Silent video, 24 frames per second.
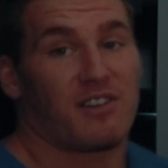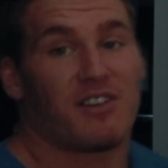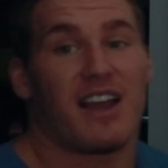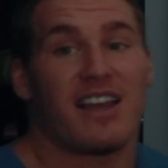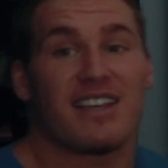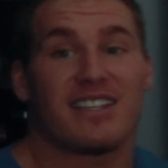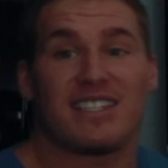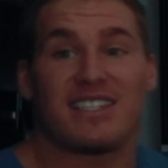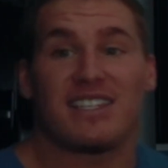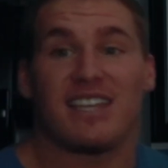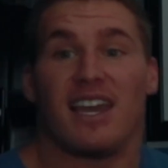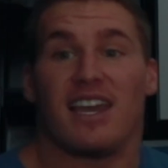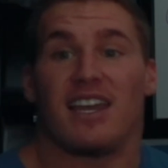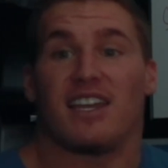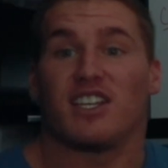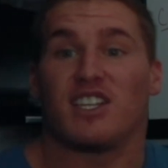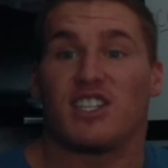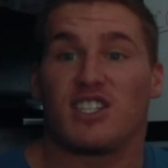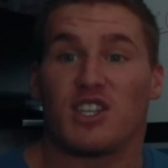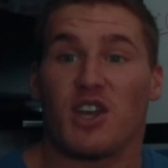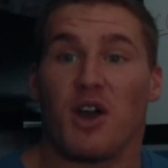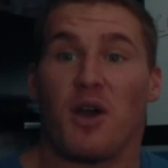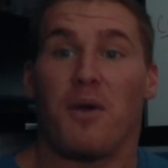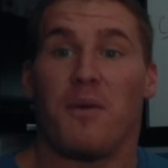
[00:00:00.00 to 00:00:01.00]
rest day?
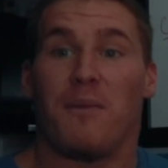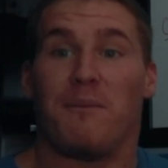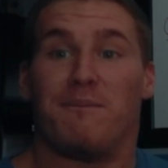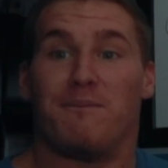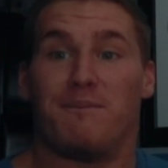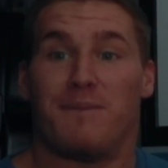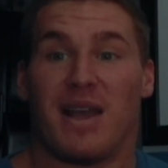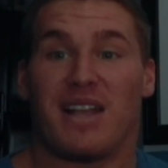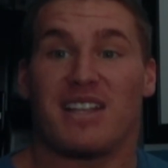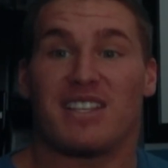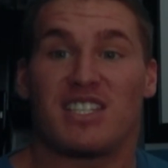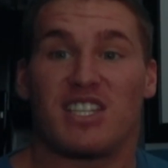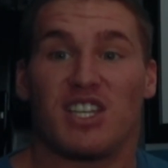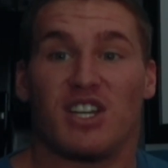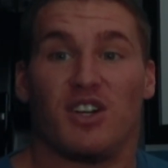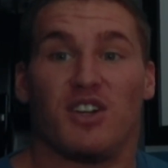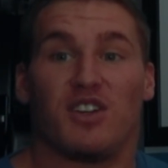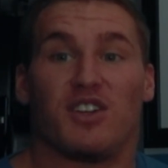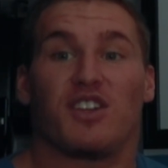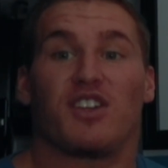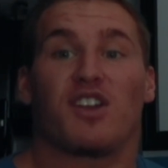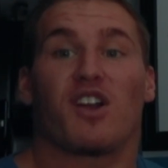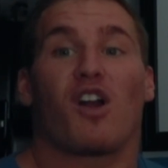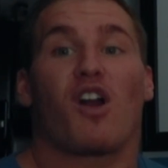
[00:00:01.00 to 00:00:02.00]
So
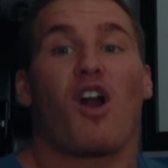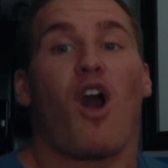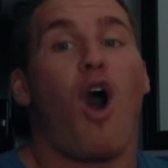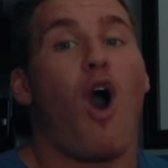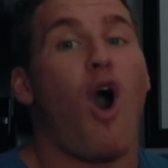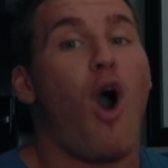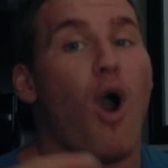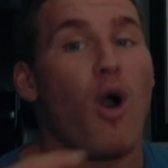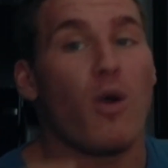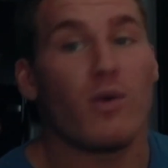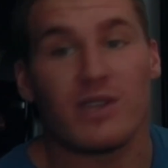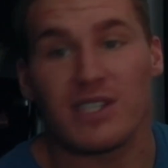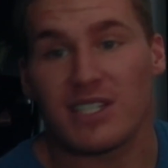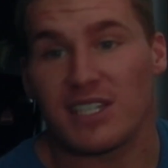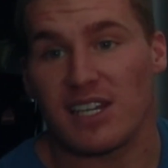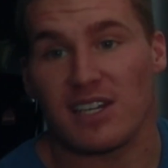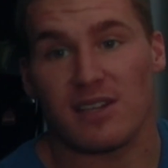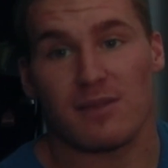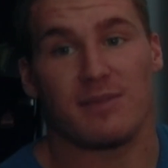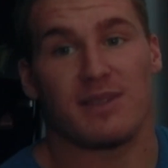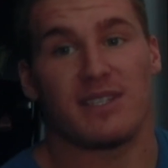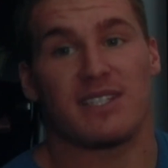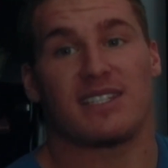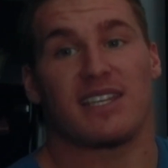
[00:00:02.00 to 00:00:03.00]
mental. You're always going
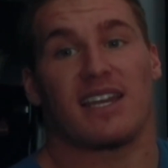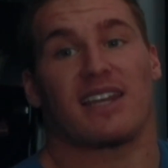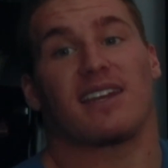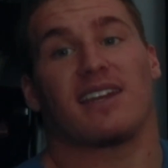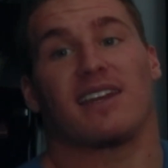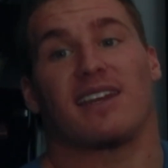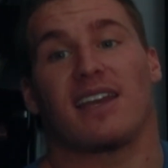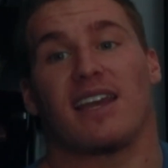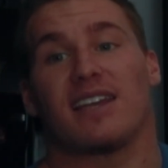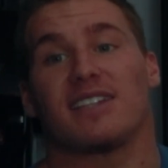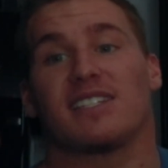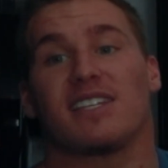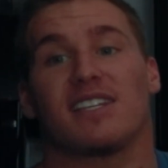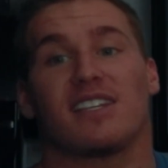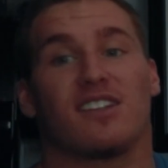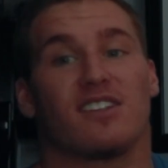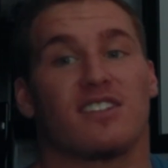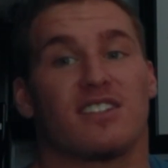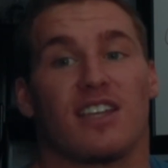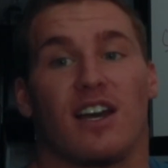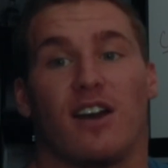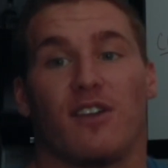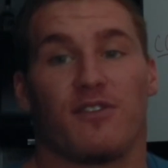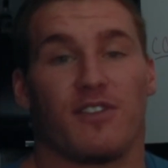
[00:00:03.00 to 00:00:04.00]
to be second guessing
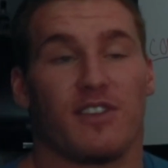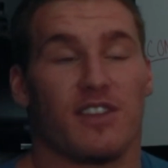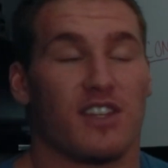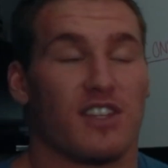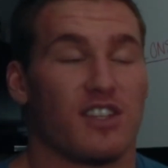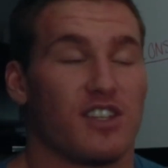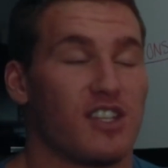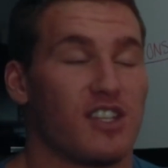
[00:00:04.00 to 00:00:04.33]
yourself in the